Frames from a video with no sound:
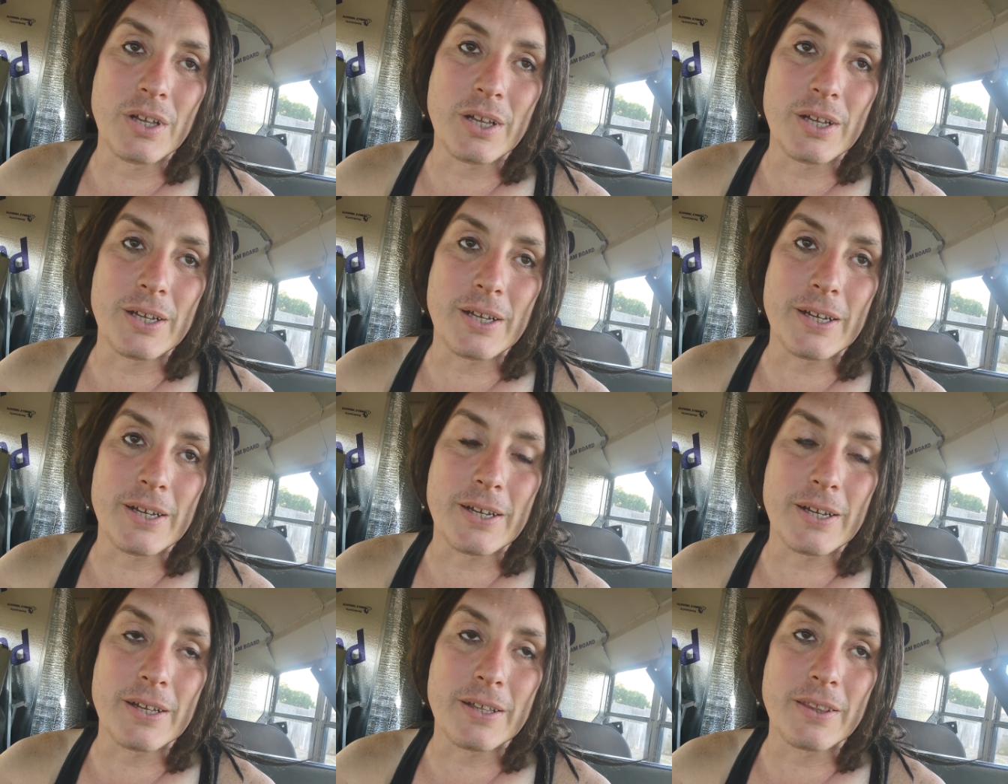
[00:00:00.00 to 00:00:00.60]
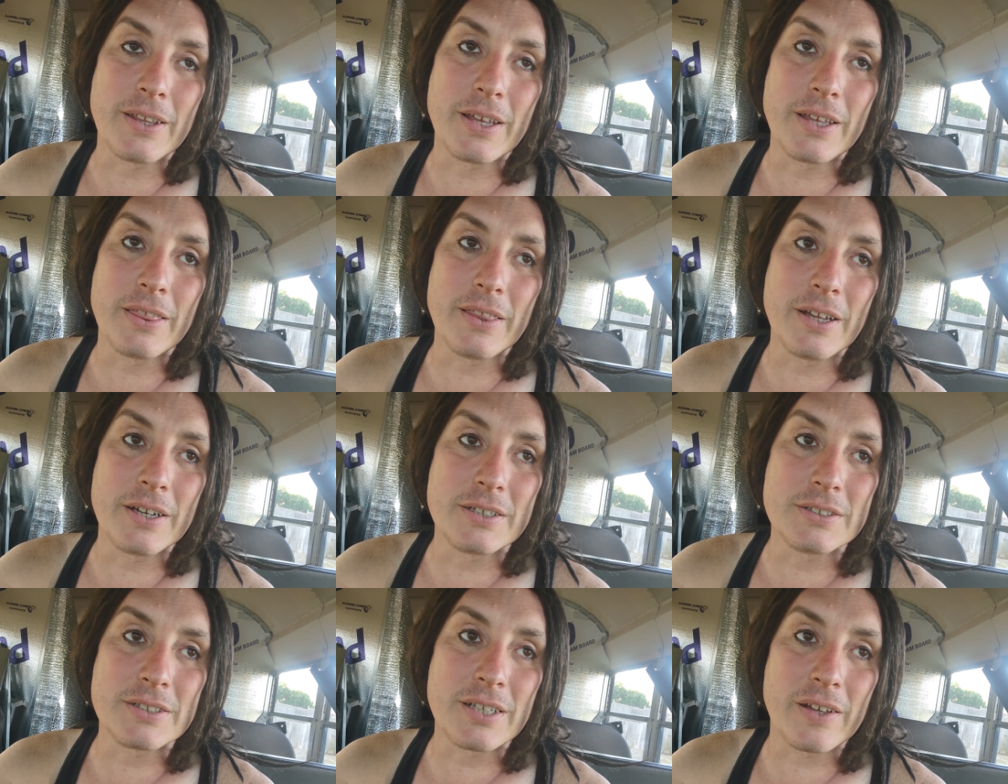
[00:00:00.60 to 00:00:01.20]
uh, they
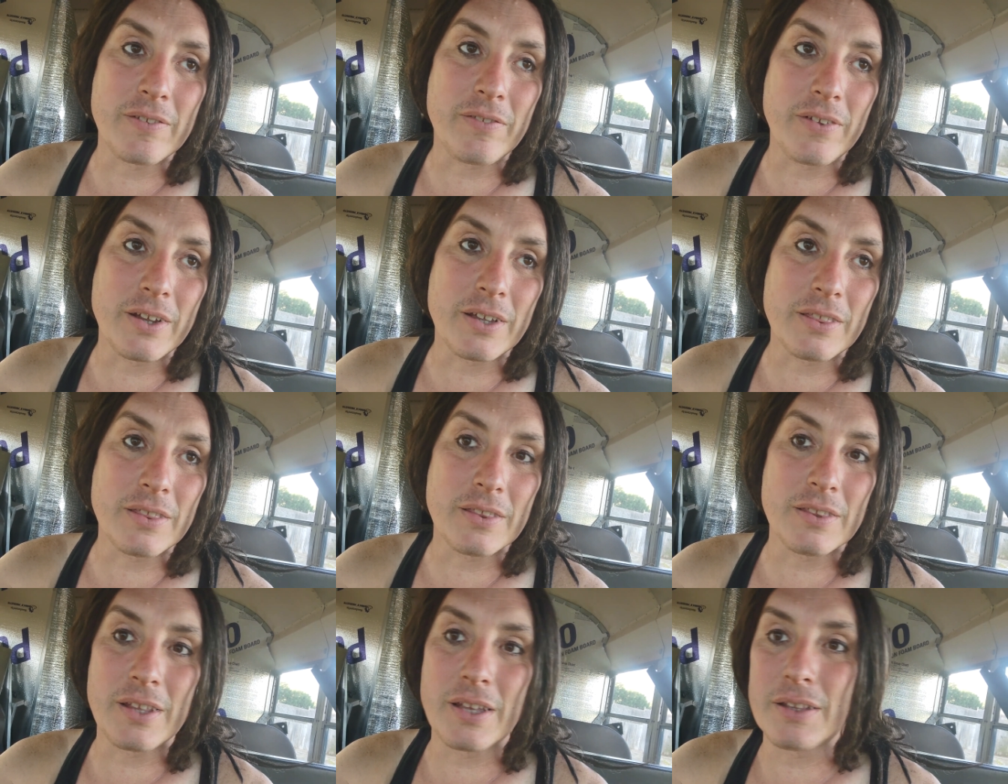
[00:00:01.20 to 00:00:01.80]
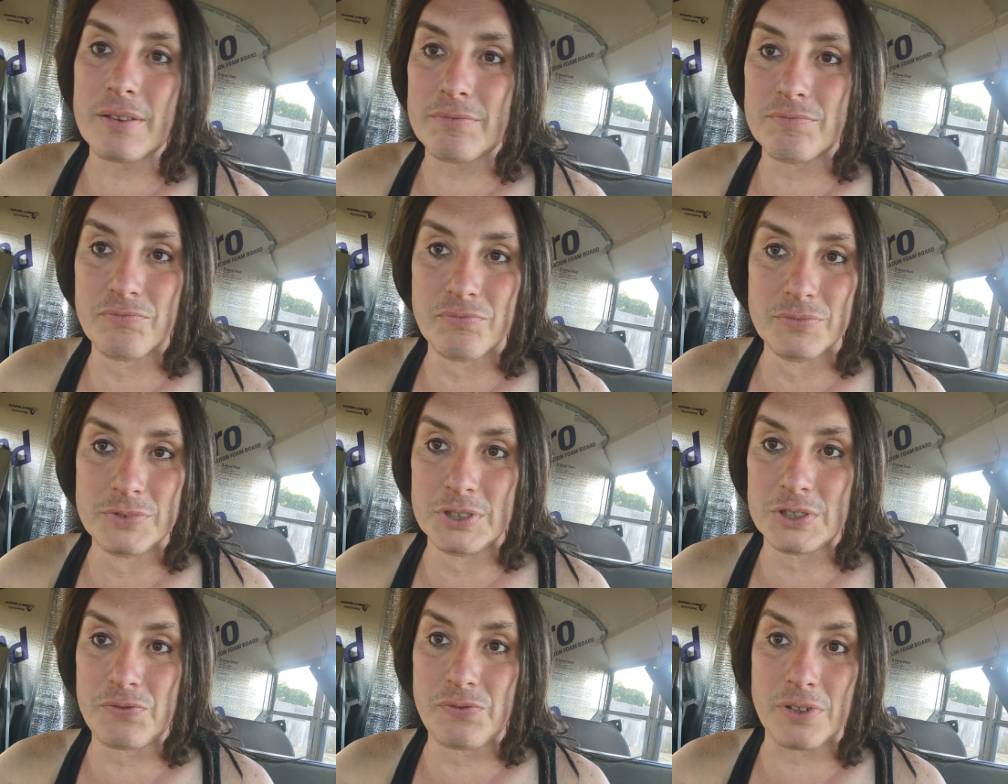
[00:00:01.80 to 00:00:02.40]
they just have like they
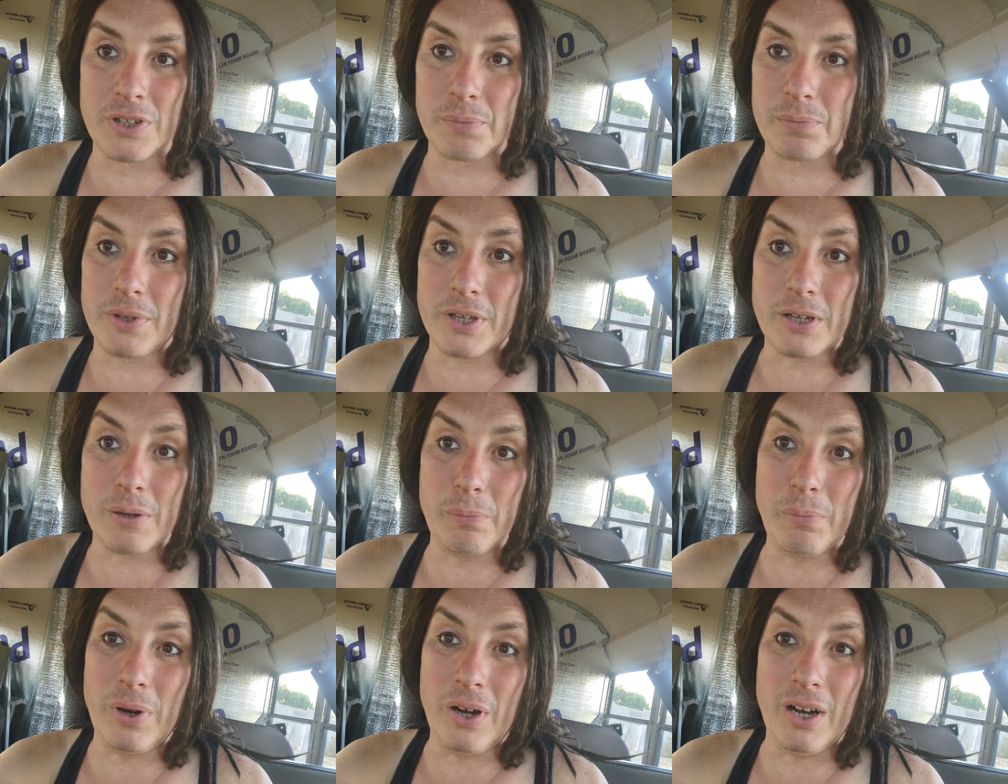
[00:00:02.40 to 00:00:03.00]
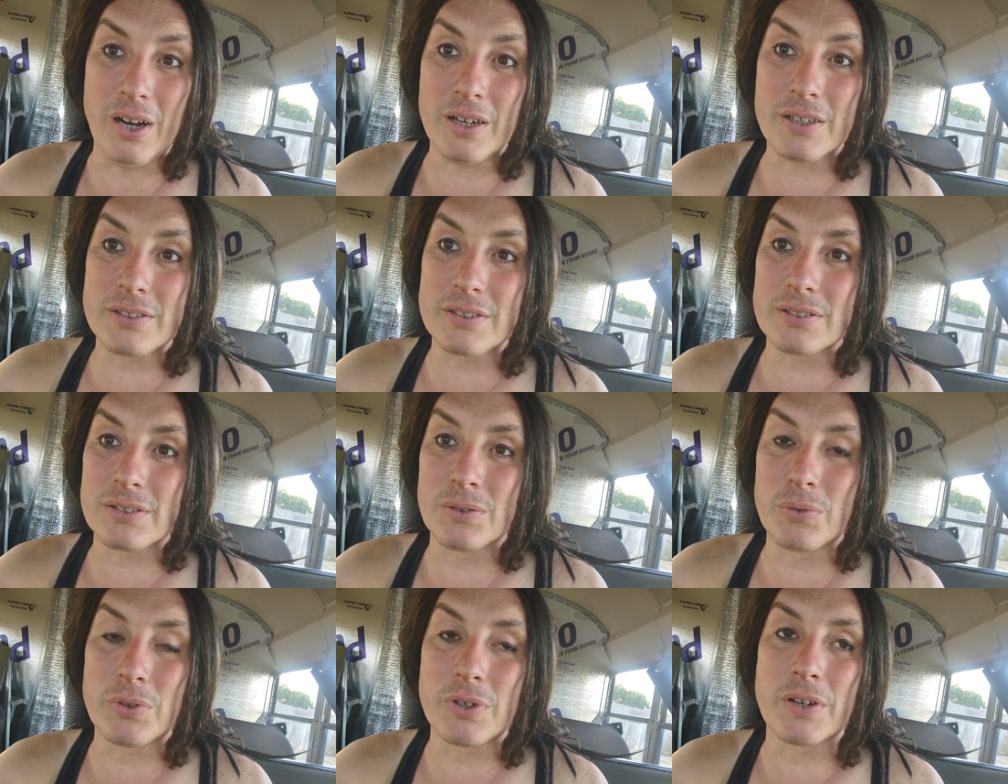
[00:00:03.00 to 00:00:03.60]
just fill up like a
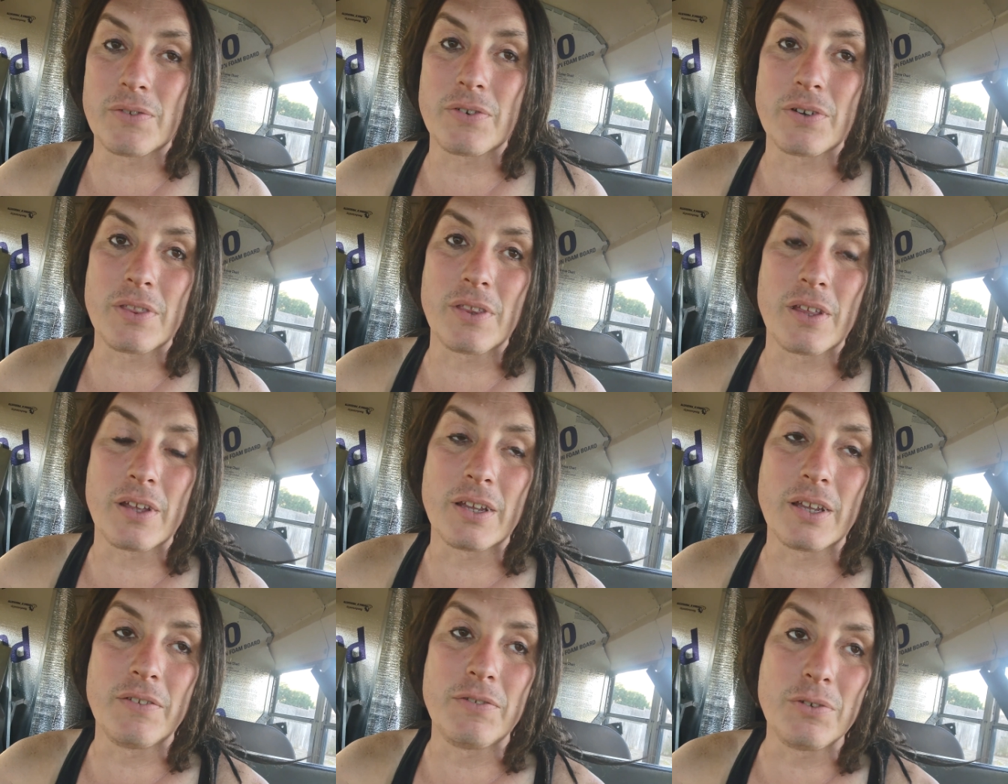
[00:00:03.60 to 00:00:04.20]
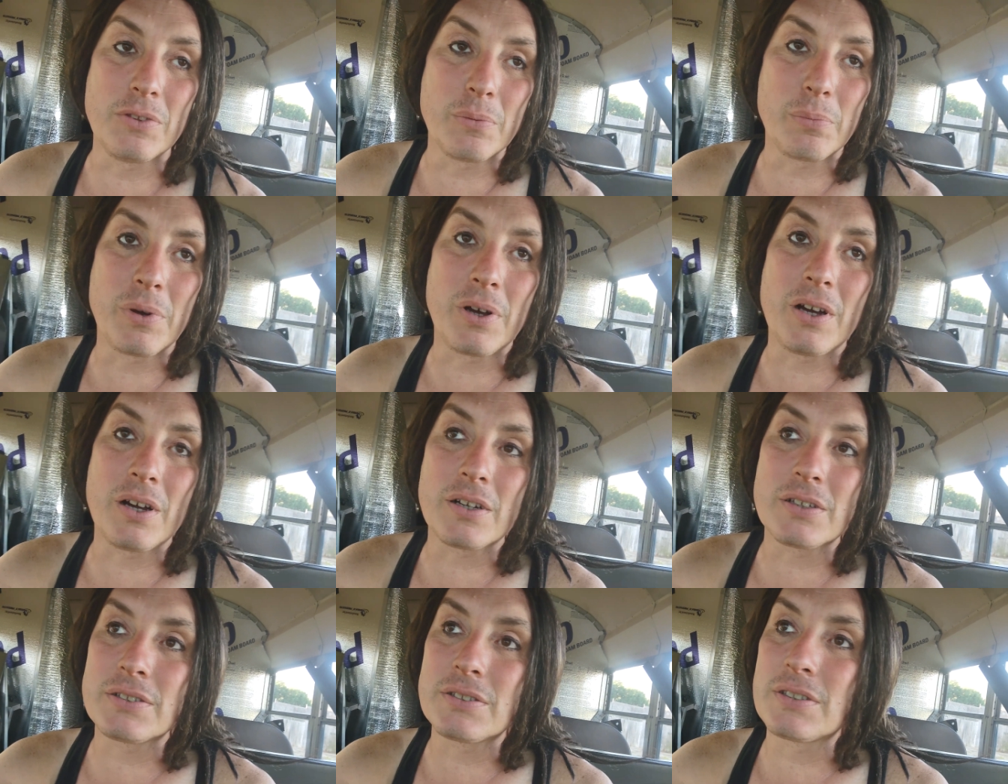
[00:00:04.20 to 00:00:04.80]
box or whatever, and they give you the
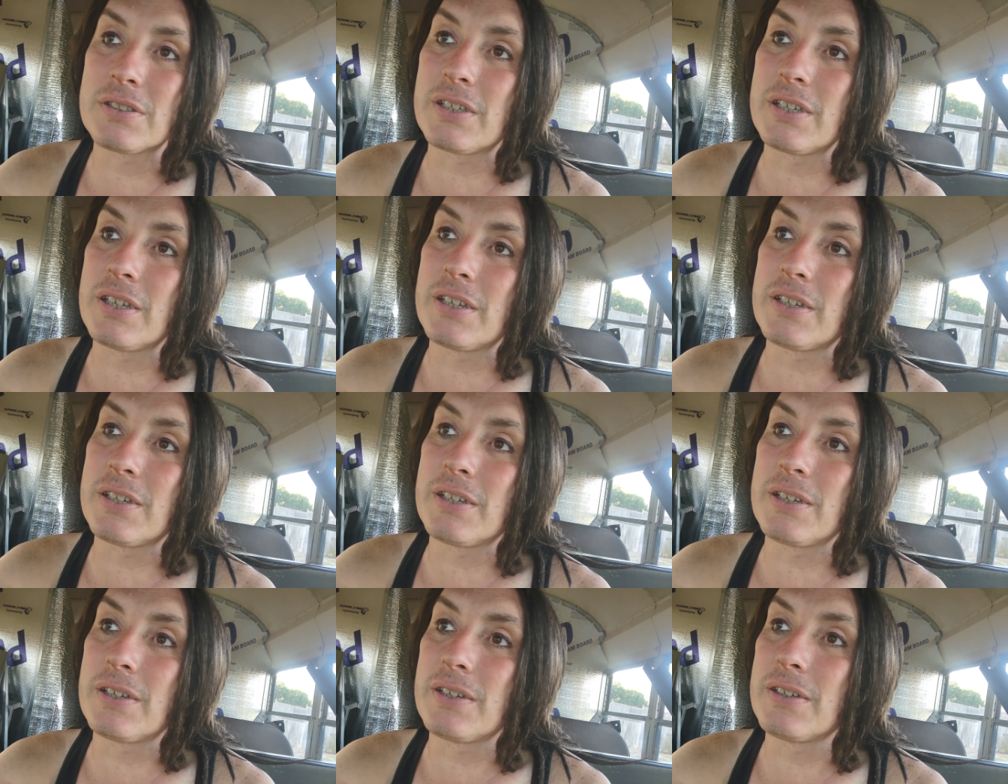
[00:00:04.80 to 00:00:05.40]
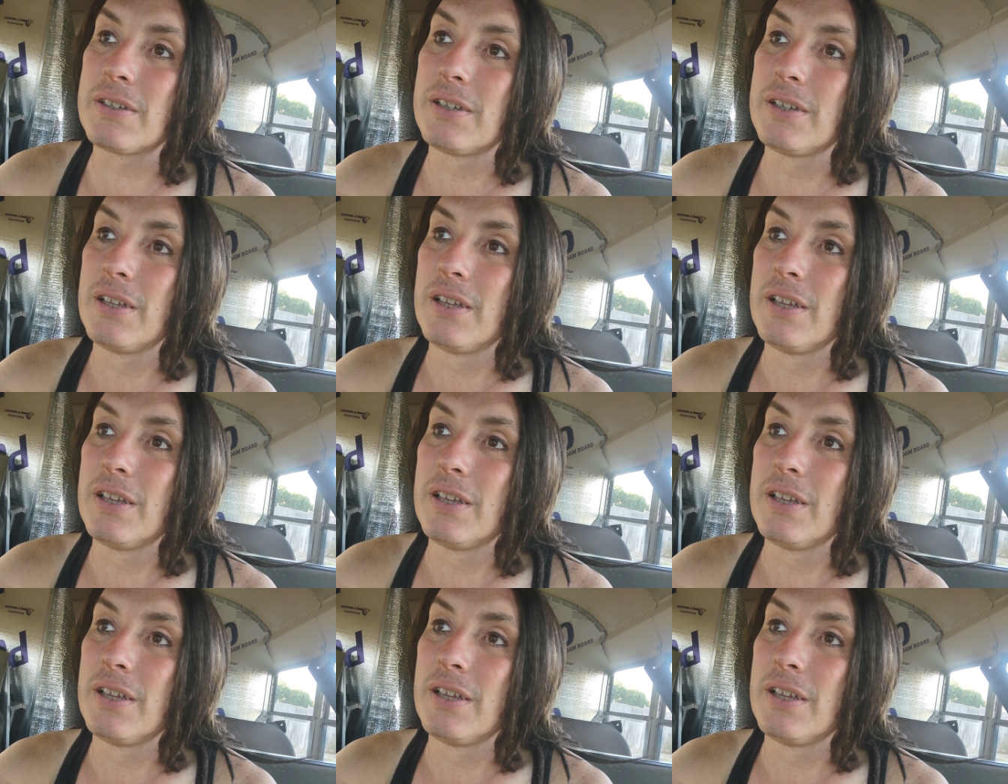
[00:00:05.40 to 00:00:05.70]
box. And uh,